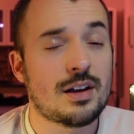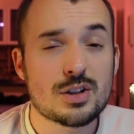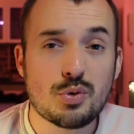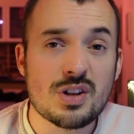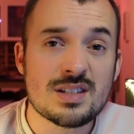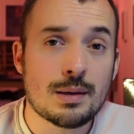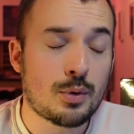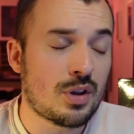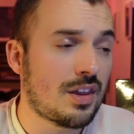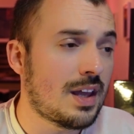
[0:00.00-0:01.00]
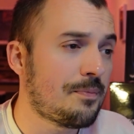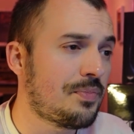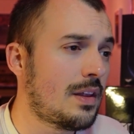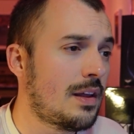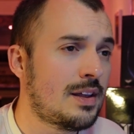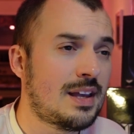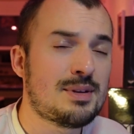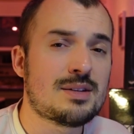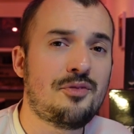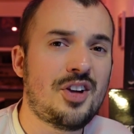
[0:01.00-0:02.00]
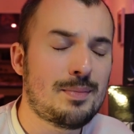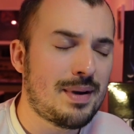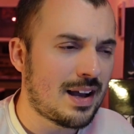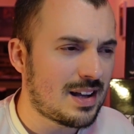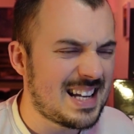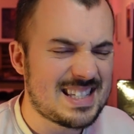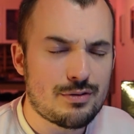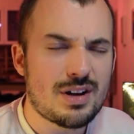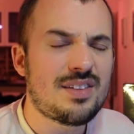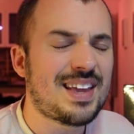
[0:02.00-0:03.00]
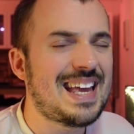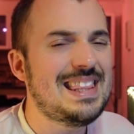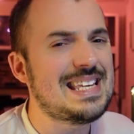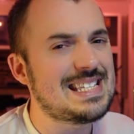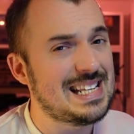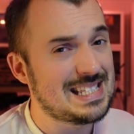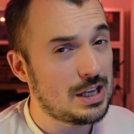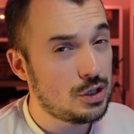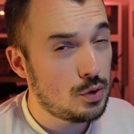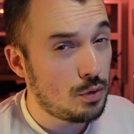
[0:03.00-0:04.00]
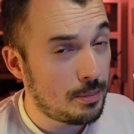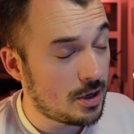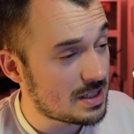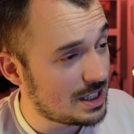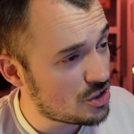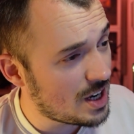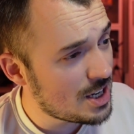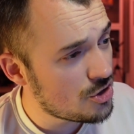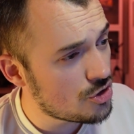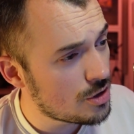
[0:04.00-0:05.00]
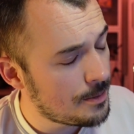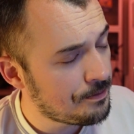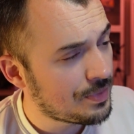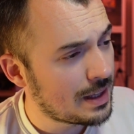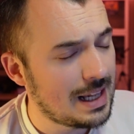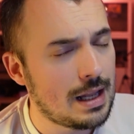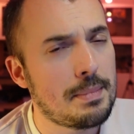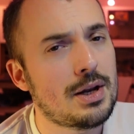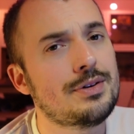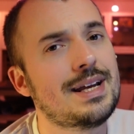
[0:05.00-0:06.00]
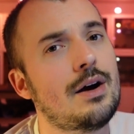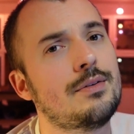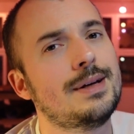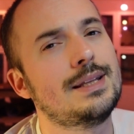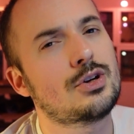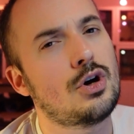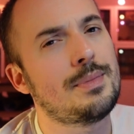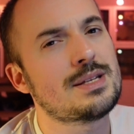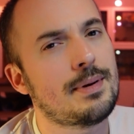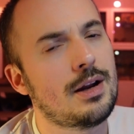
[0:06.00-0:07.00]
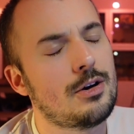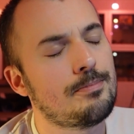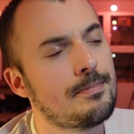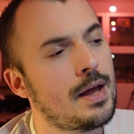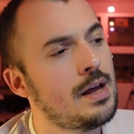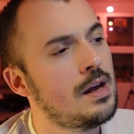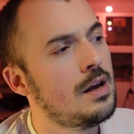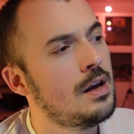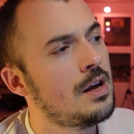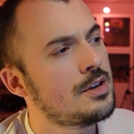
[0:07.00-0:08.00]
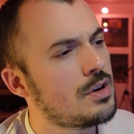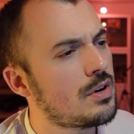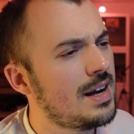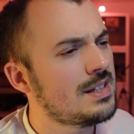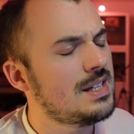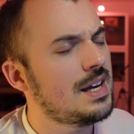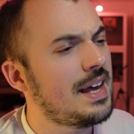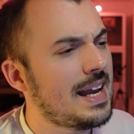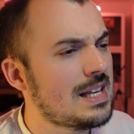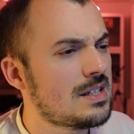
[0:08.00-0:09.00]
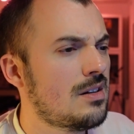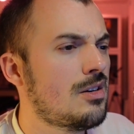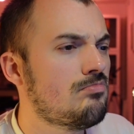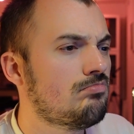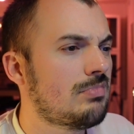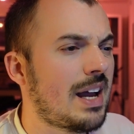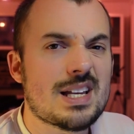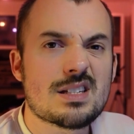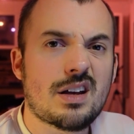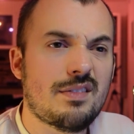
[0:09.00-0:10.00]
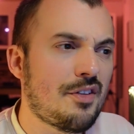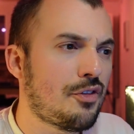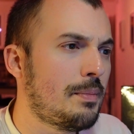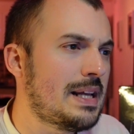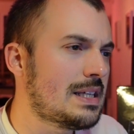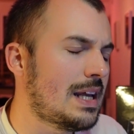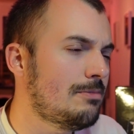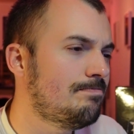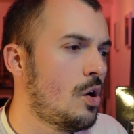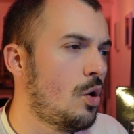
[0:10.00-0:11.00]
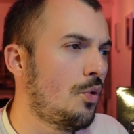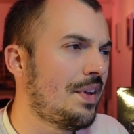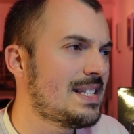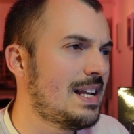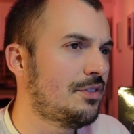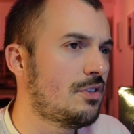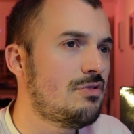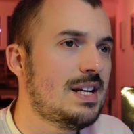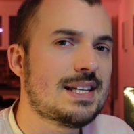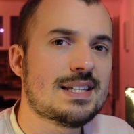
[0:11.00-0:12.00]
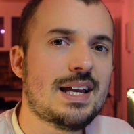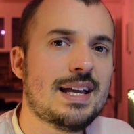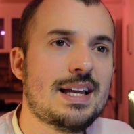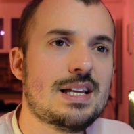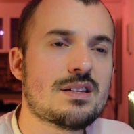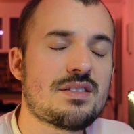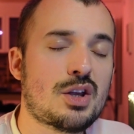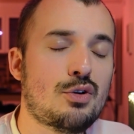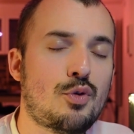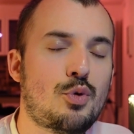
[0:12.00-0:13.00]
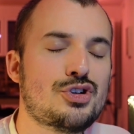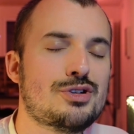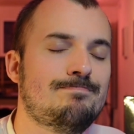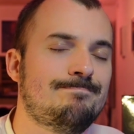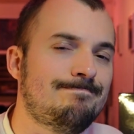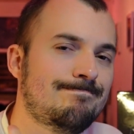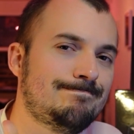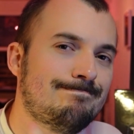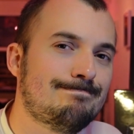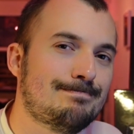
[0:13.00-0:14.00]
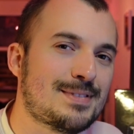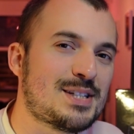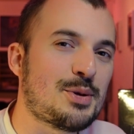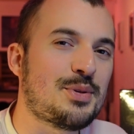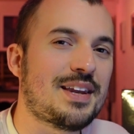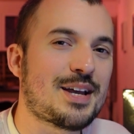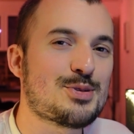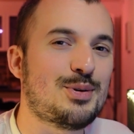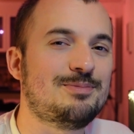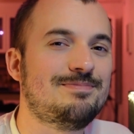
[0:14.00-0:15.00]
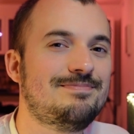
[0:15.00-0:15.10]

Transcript: I just want you to tell me what you think. Give me some feedback. Is there anything in this list that you would personally change? Let me know down in the comments below. So guys, yeah, that is kind of it from me today. All that is left to really say is thank you for watching. See you in the next one.